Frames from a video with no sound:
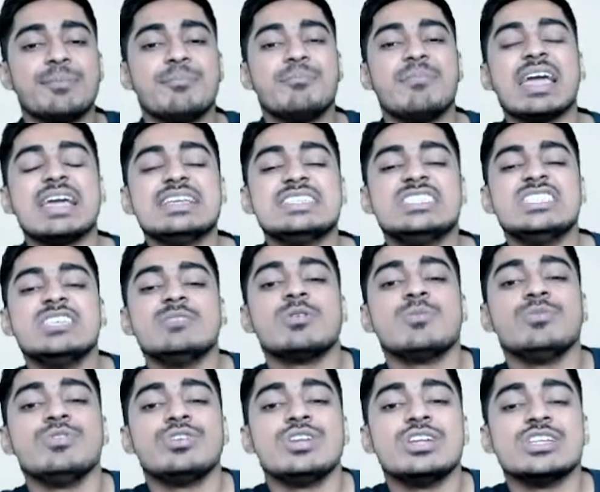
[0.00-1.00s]

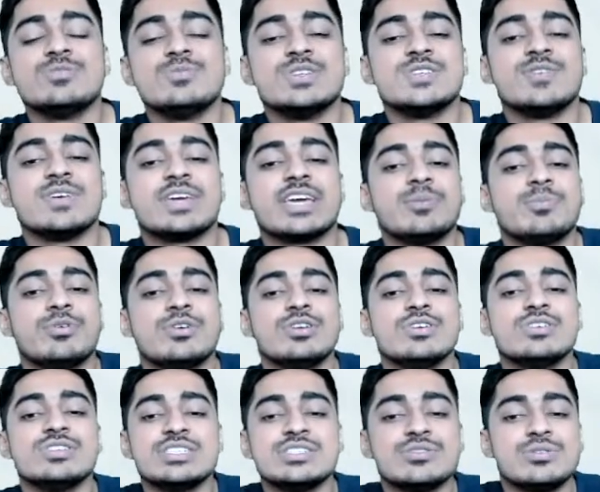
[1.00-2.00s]
maximum units which we can
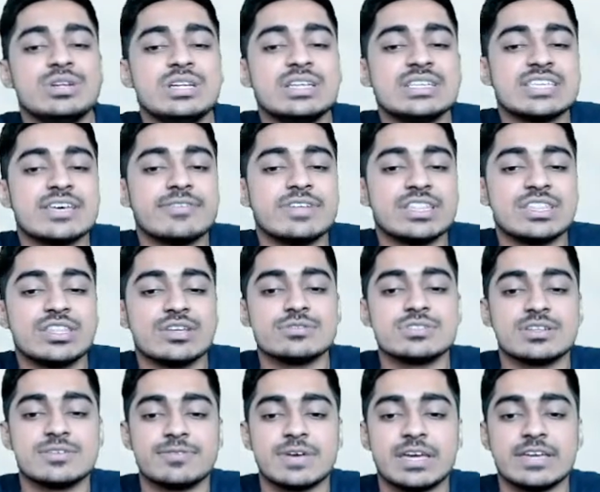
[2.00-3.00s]
produce is only
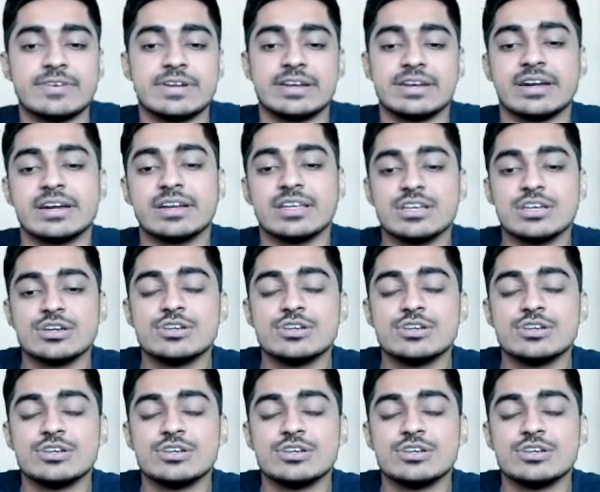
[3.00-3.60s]
7,500.